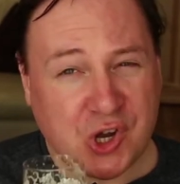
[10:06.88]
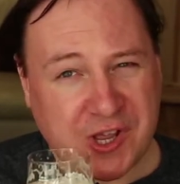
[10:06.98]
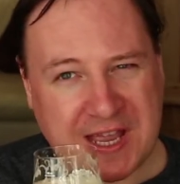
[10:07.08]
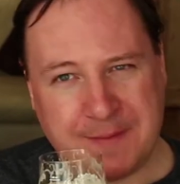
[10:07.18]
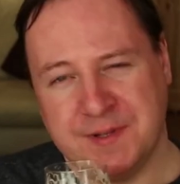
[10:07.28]

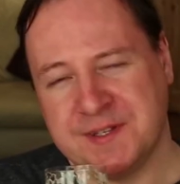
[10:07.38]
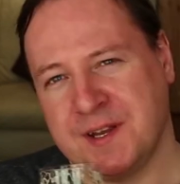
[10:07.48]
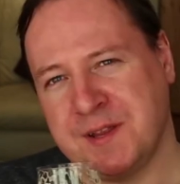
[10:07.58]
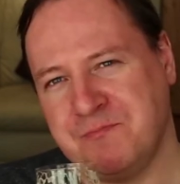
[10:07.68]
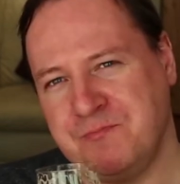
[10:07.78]
cooking
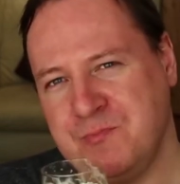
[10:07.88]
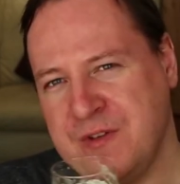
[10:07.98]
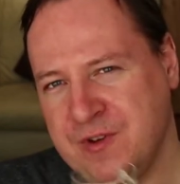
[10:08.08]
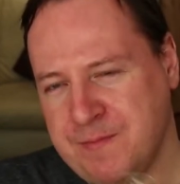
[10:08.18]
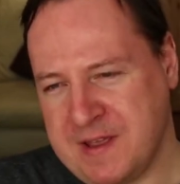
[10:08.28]
apples.
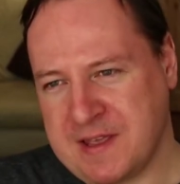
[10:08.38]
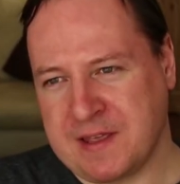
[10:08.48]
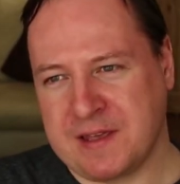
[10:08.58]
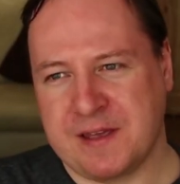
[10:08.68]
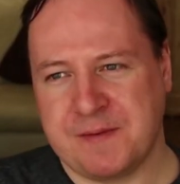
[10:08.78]
If you're
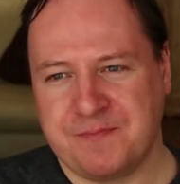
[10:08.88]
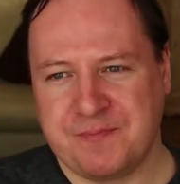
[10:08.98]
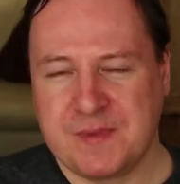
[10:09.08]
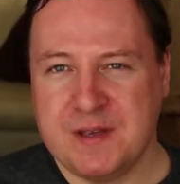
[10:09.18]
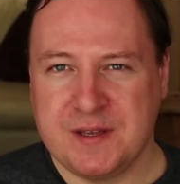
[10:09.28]
making
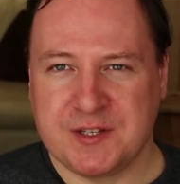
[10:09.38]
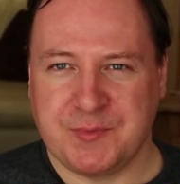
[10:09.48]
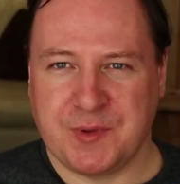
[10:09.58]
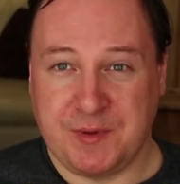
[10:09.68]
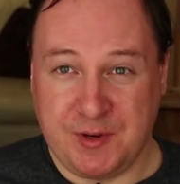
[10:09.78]

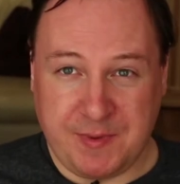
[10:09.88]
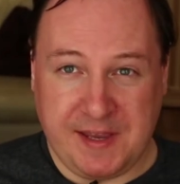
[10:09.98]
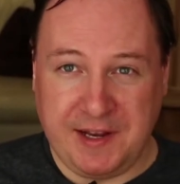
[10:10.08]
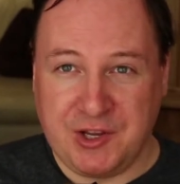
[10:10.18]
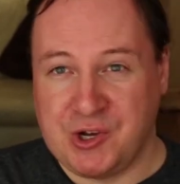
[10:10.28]
something, you know,
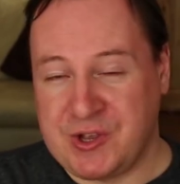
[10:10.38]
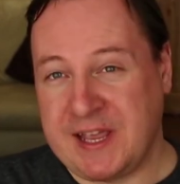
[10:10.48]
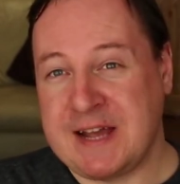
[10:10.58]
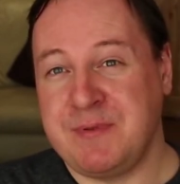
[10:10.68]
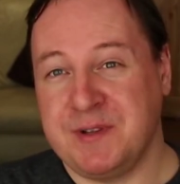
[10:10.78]
peeling
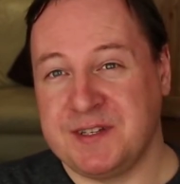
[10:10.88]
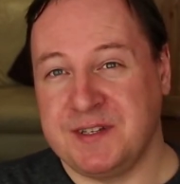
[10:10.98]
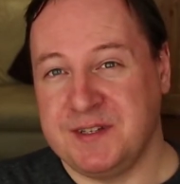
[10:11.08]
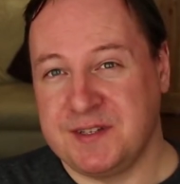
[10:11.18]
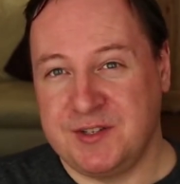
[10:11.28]
cooking
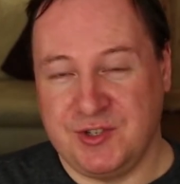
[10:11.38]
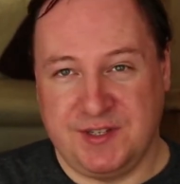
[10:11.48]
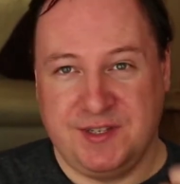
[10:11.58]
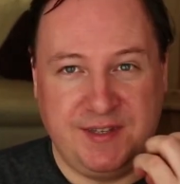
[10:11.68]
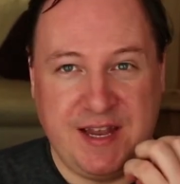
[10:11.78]
apples and
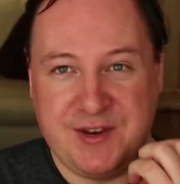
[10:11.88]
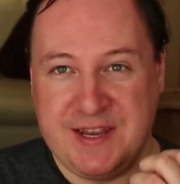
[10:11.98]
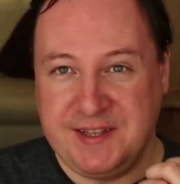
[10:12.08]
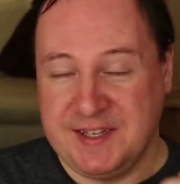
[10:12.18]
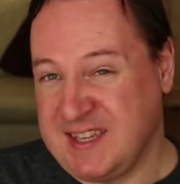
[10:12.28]
just then
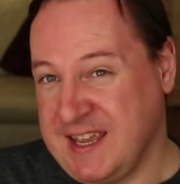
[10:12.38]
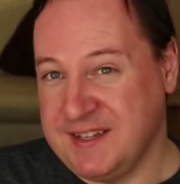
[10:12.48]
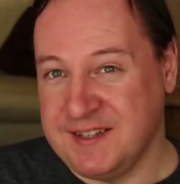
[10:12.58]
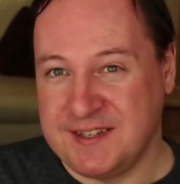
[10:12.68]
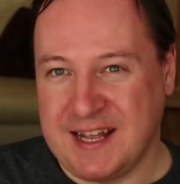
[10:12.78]
you eat the
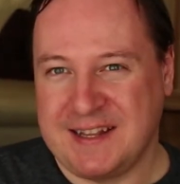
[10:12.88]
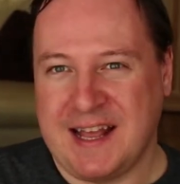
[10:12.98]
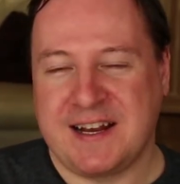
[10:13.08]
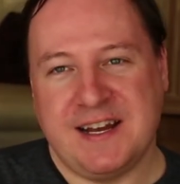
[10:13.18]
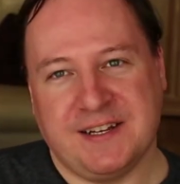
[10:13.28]
skins,
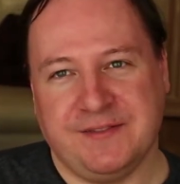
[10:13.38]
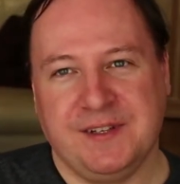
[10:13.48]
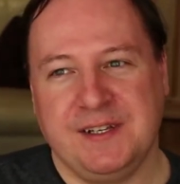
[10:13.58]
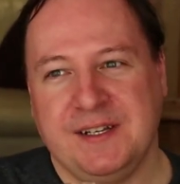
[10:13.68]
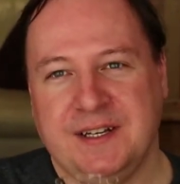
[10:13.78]
that kind
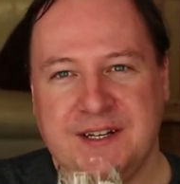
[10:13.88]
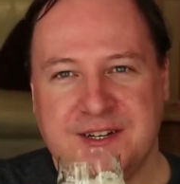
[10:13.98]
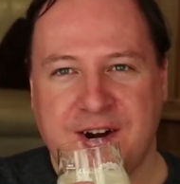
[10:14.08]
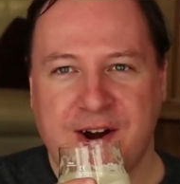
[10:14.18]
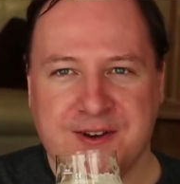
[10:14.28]
of
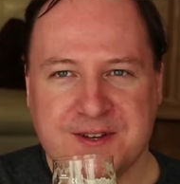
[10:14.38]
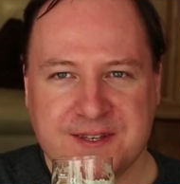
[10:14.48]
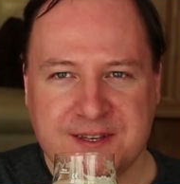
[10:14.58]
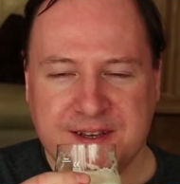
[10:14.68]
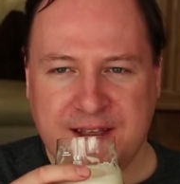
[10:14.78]

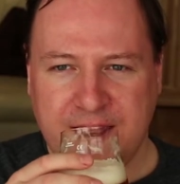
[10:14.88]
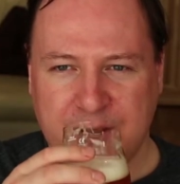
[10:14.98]
tartness.